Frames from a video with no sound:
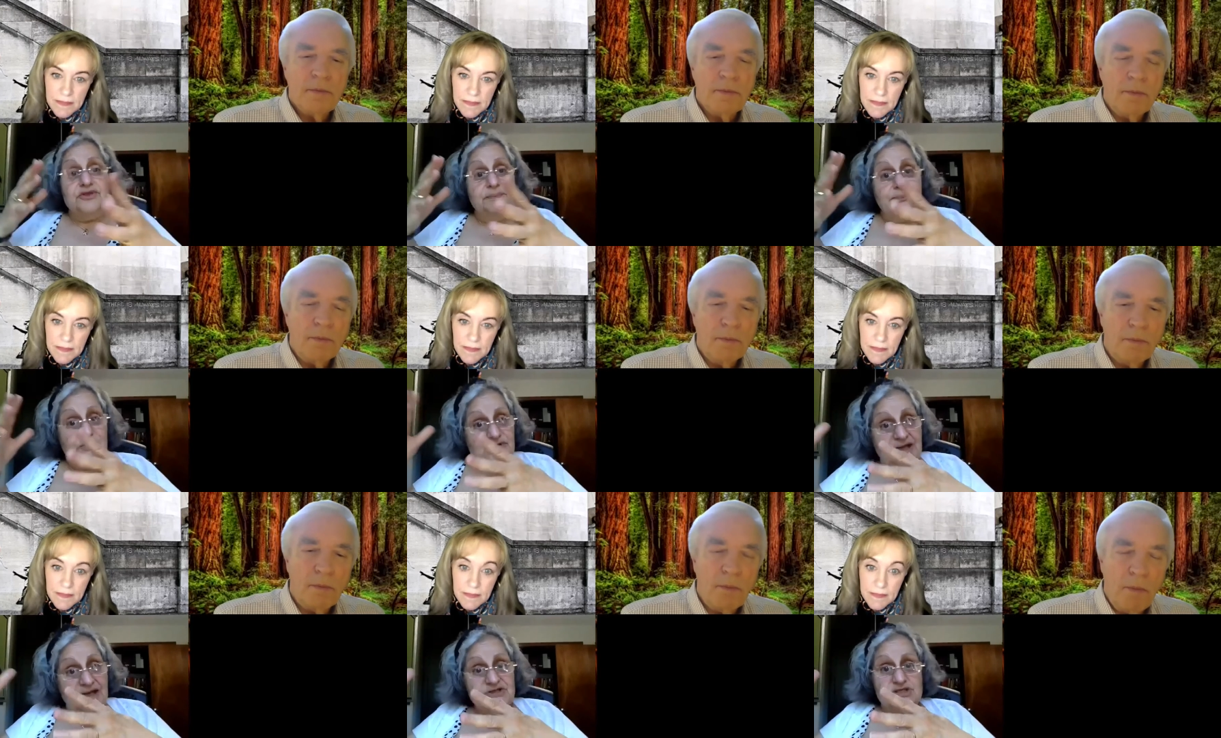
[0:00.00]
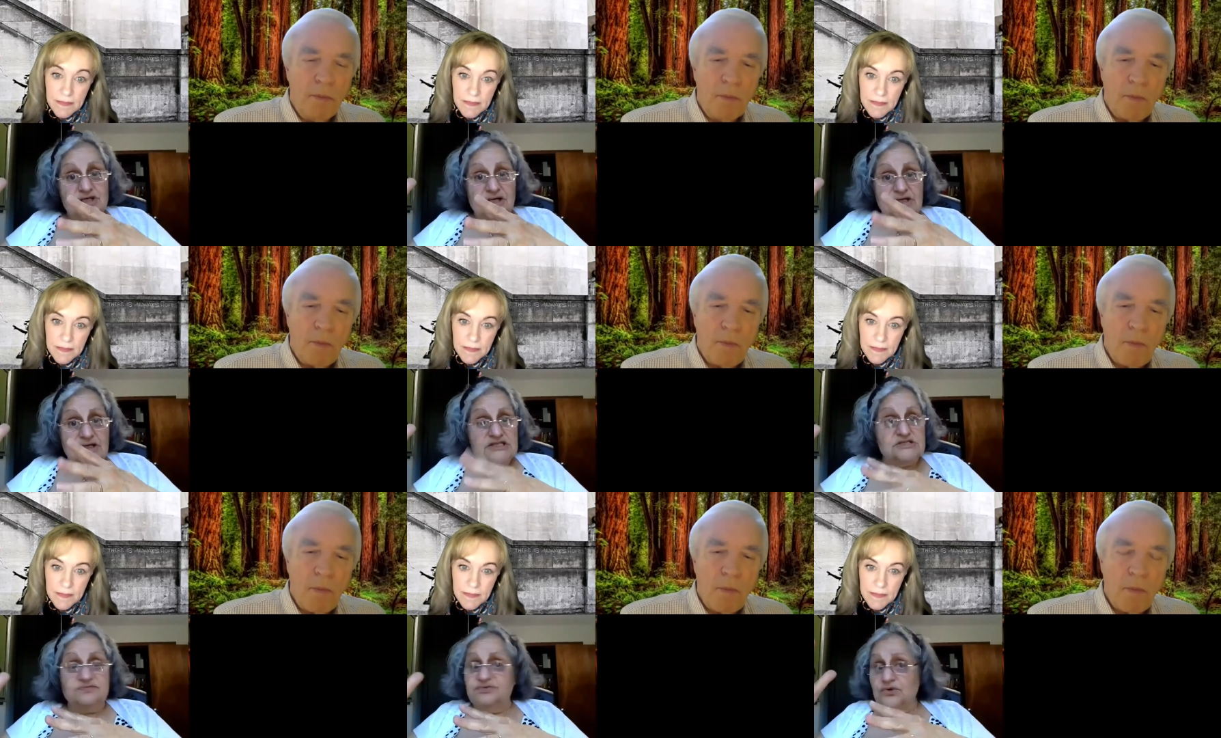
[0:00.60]
Speaker 1: potential
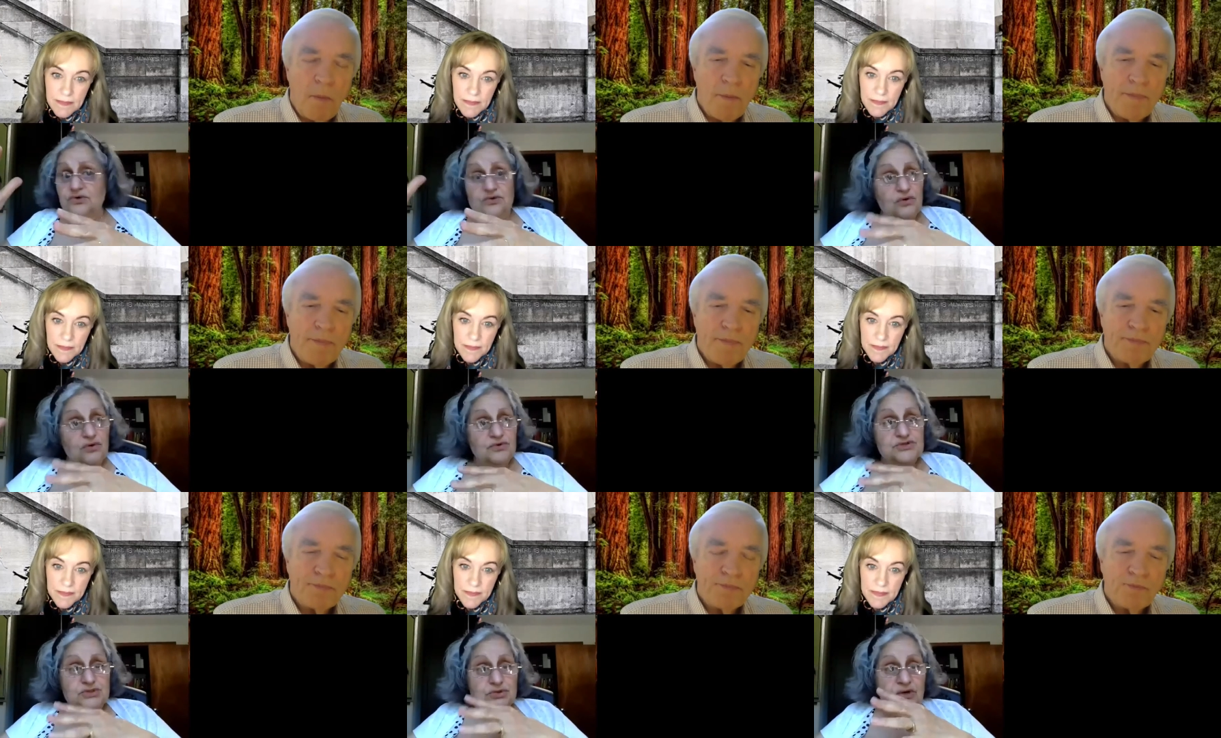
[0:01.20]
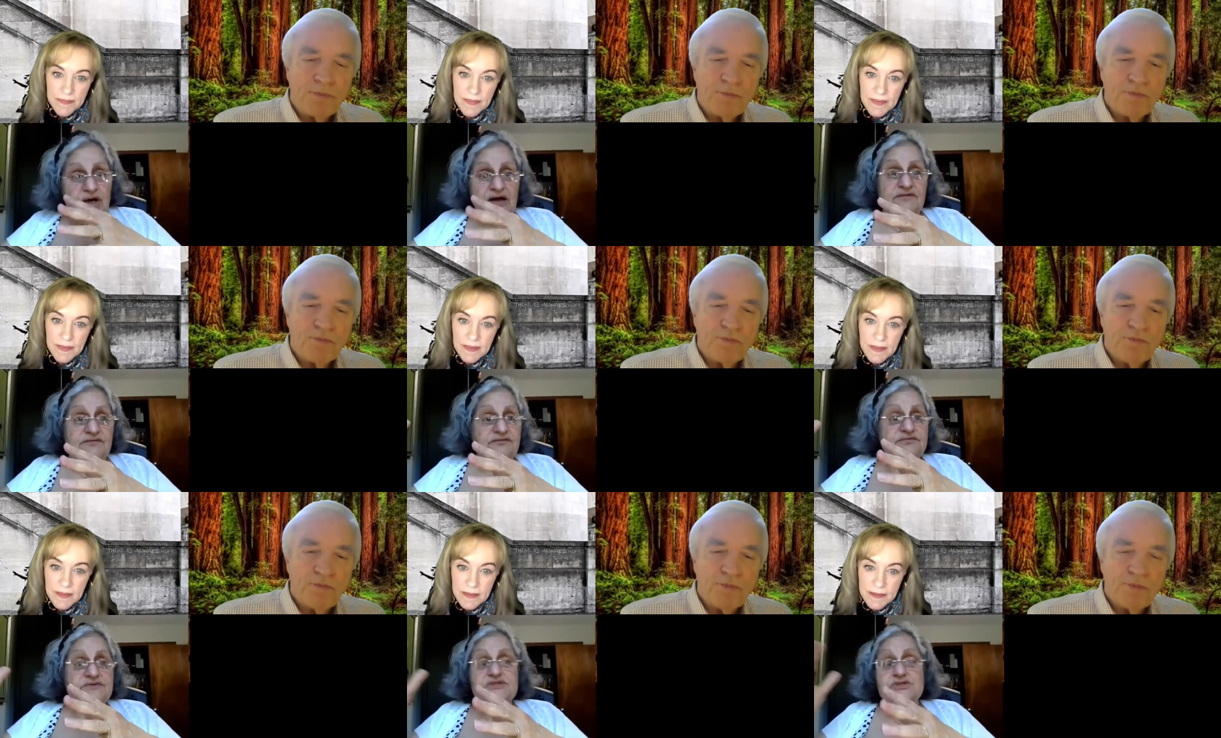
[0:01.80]
is for those who have
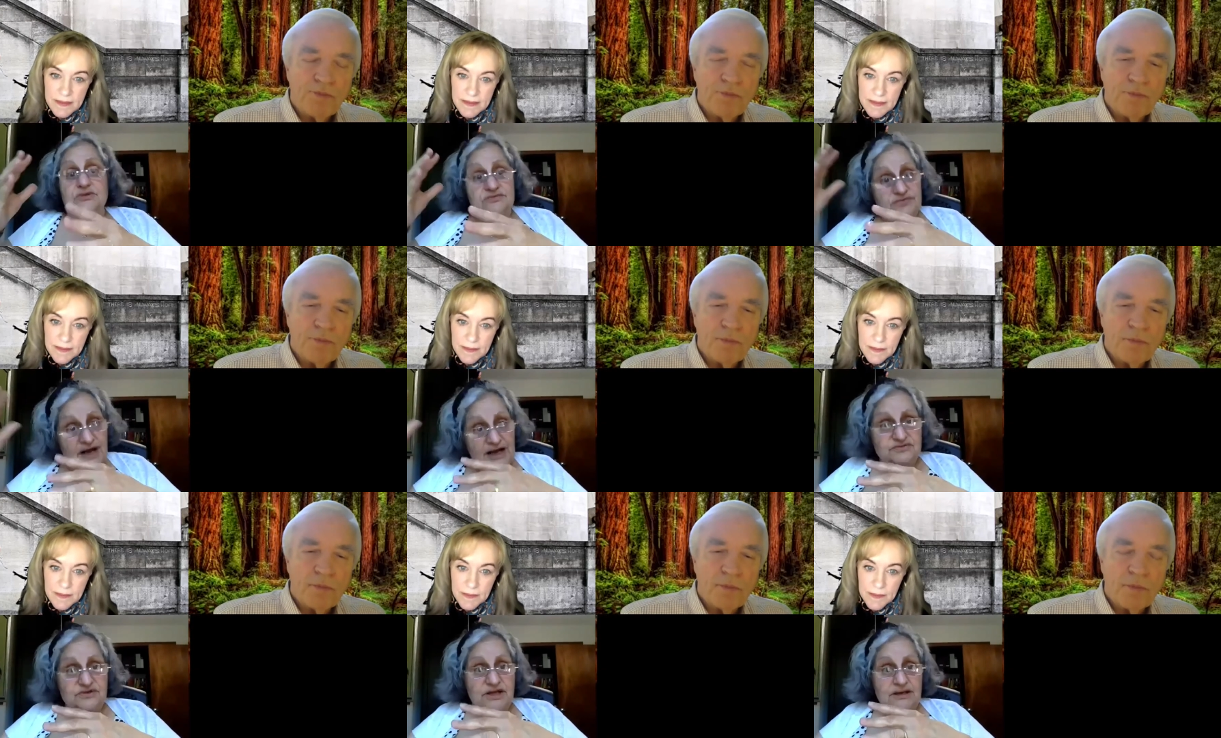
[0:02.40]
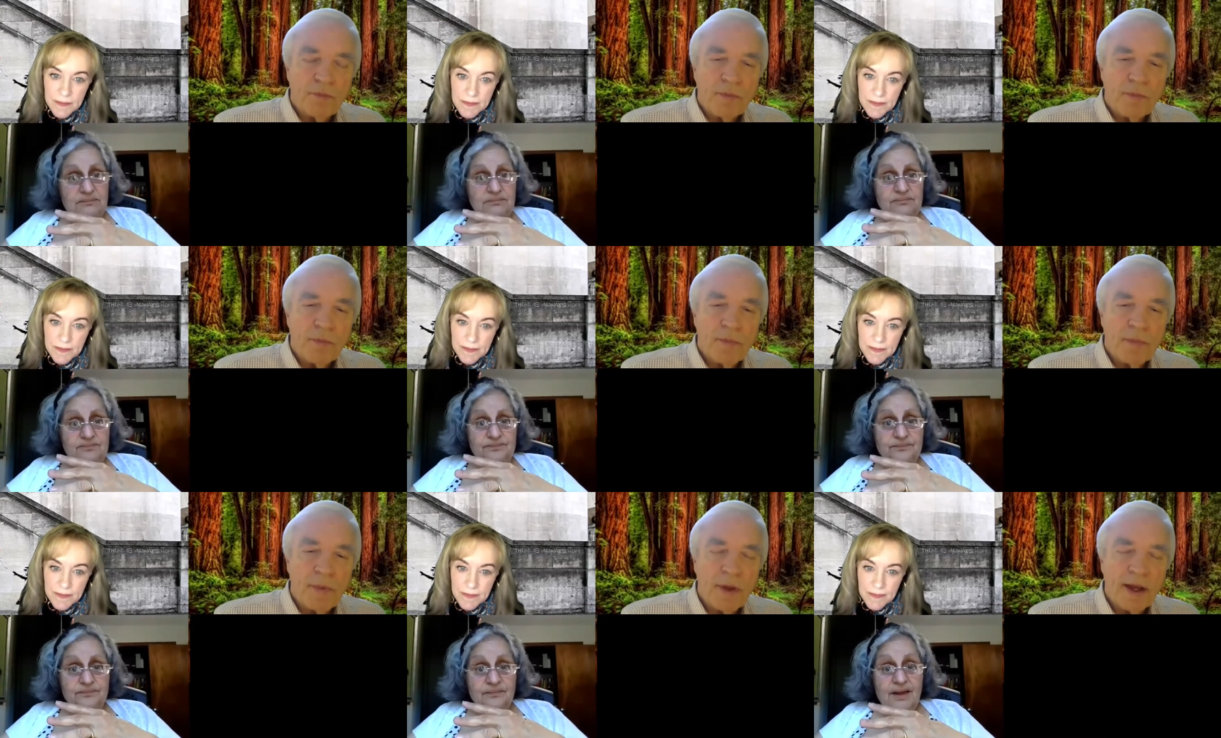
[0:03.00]
survived him
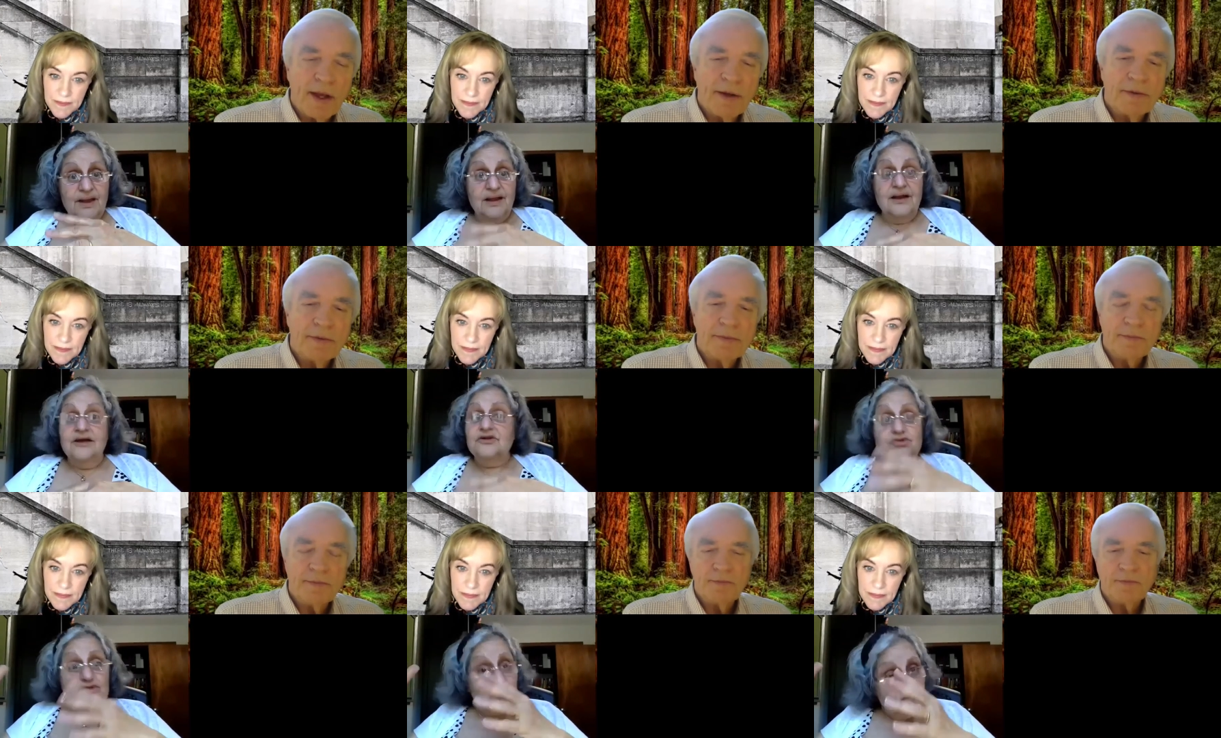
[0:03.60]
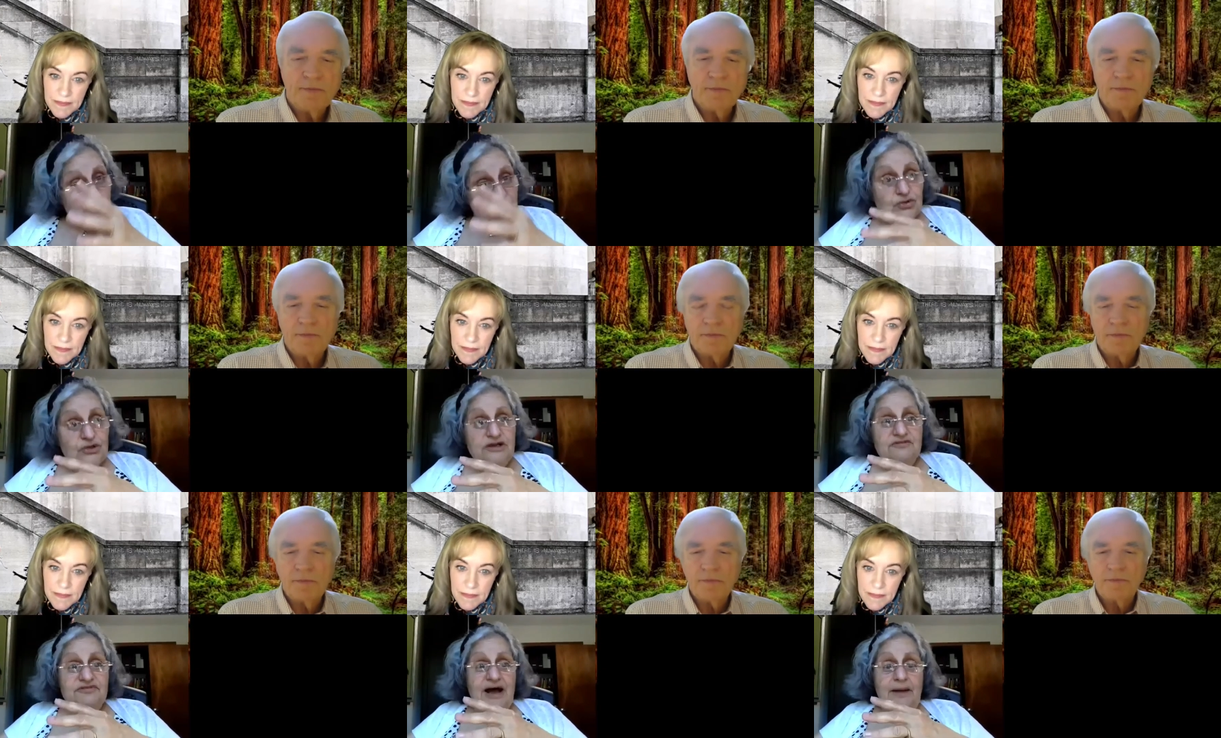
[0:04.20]
to
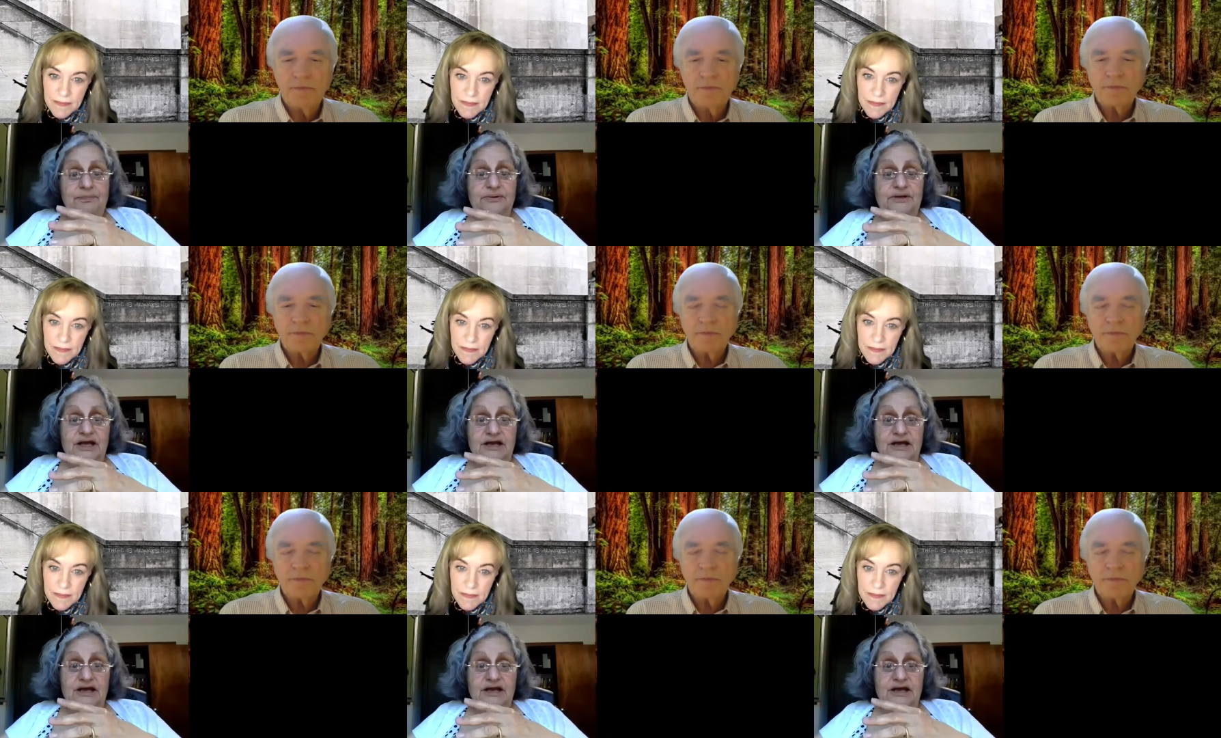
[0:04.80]
live happily